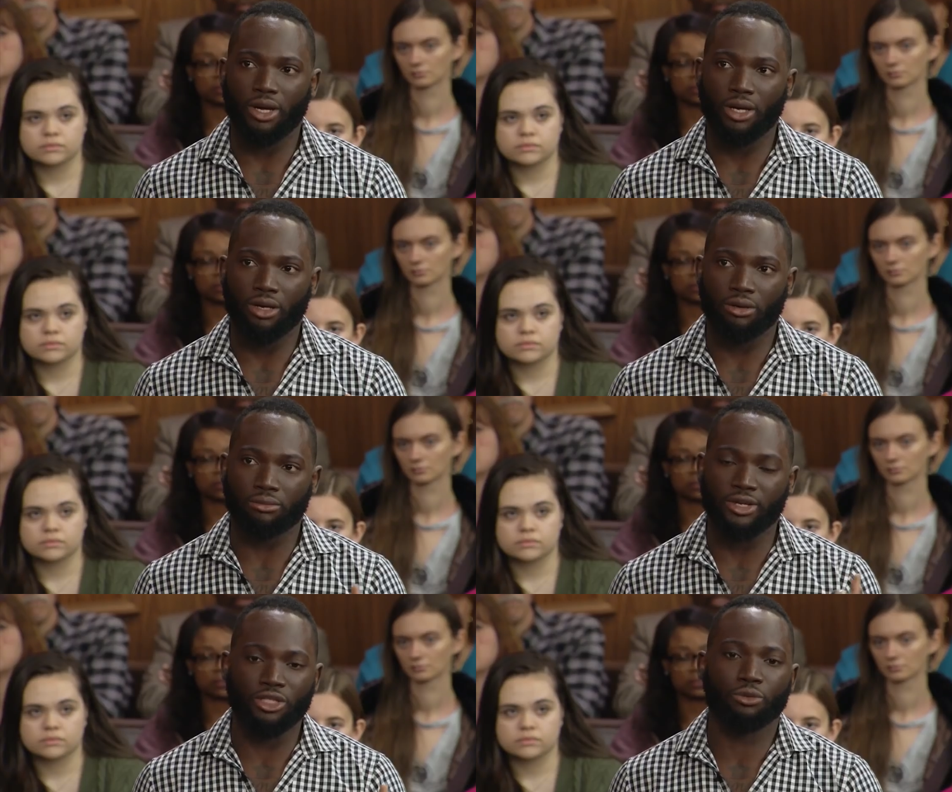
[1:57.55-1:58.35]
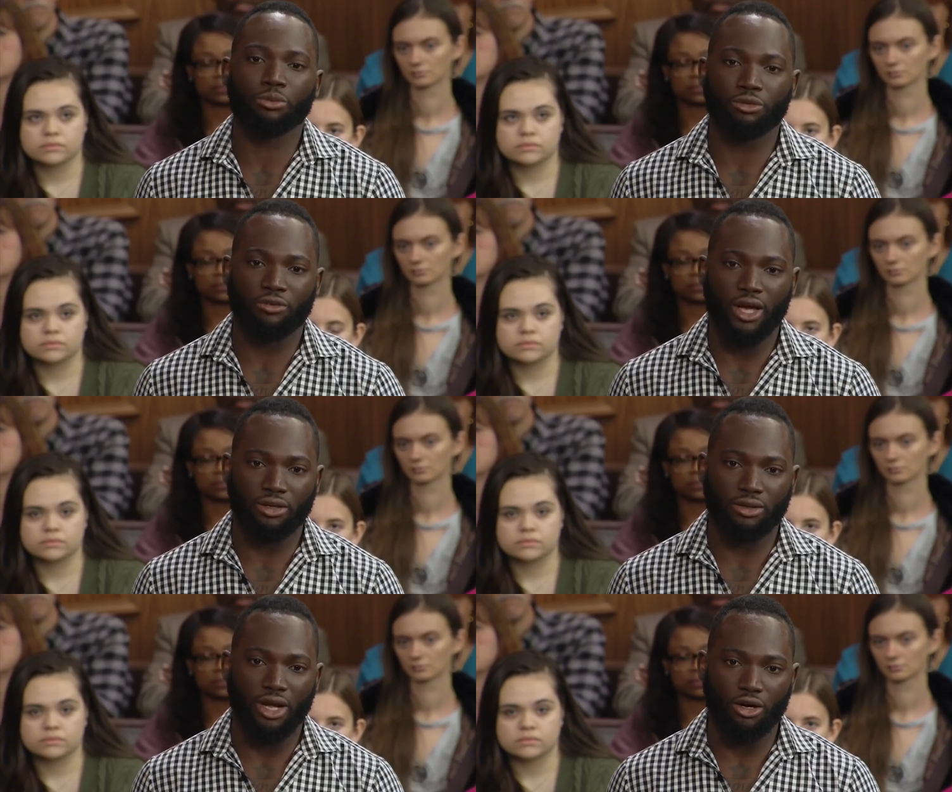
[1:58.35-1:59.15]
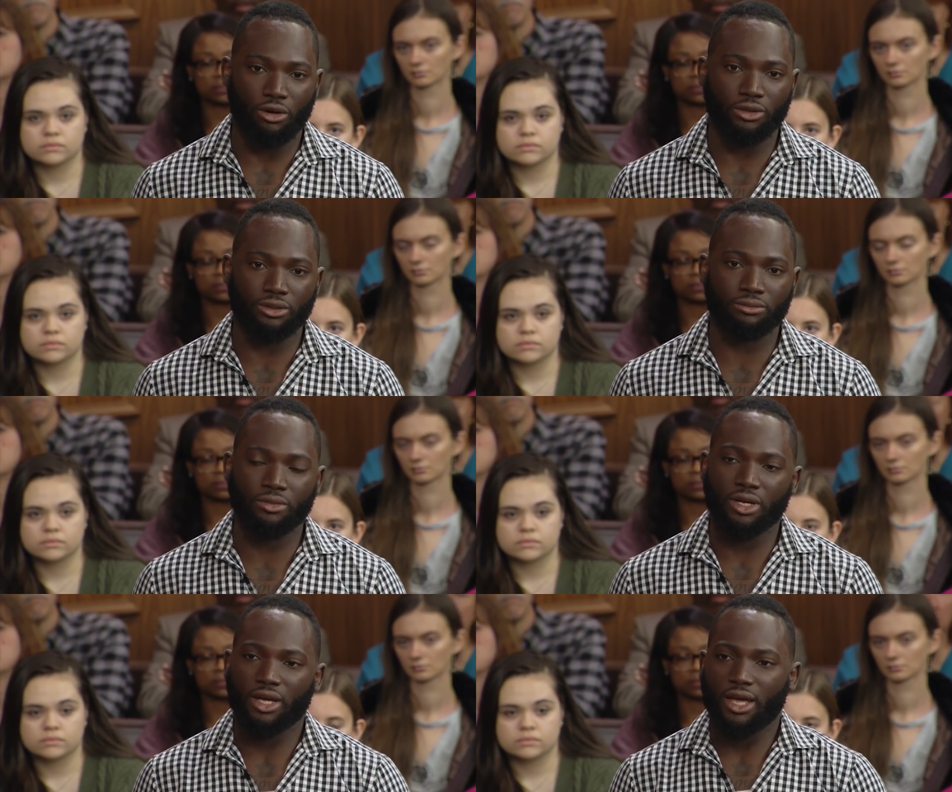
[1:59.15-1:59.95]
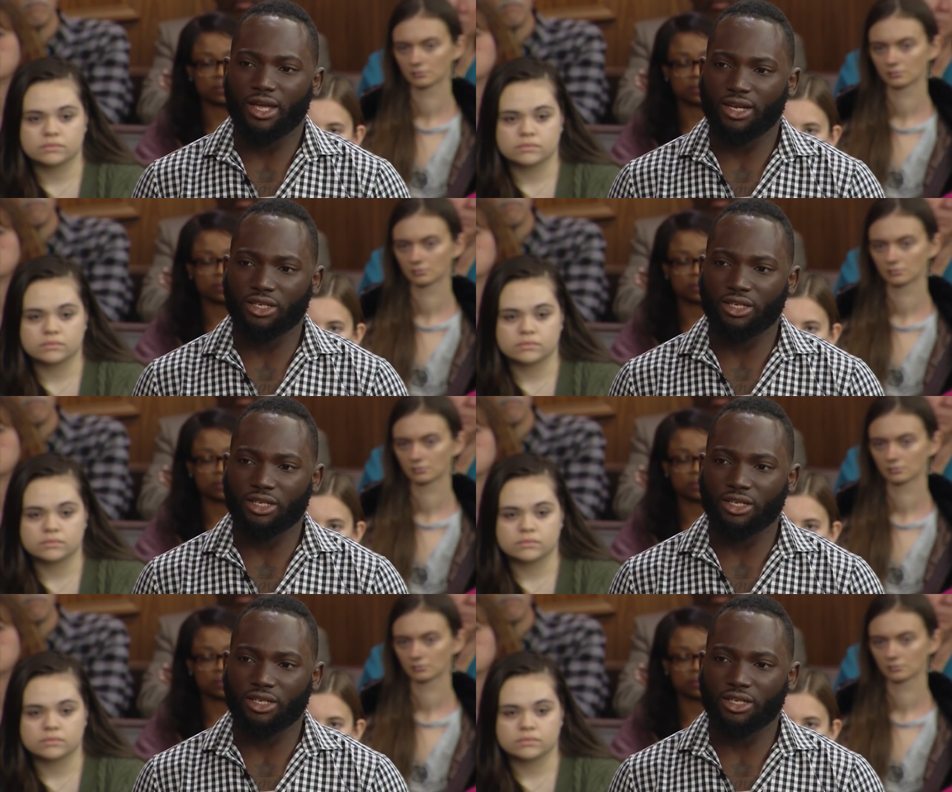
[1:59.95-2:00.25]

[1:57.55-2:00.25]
Speaker 1: my um, network provider. I called him, and